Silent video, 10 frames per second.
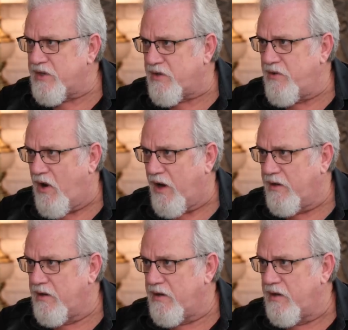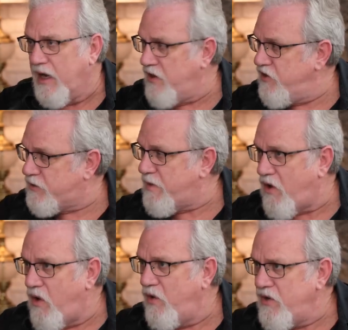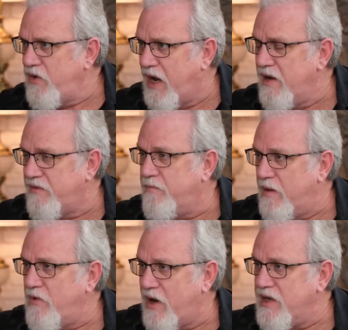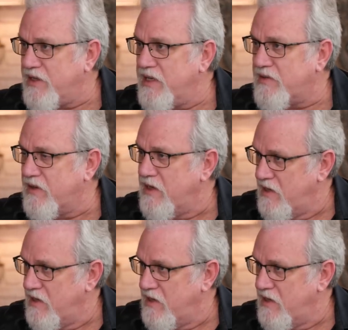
the Qur'an, and you spent all your life memorizing it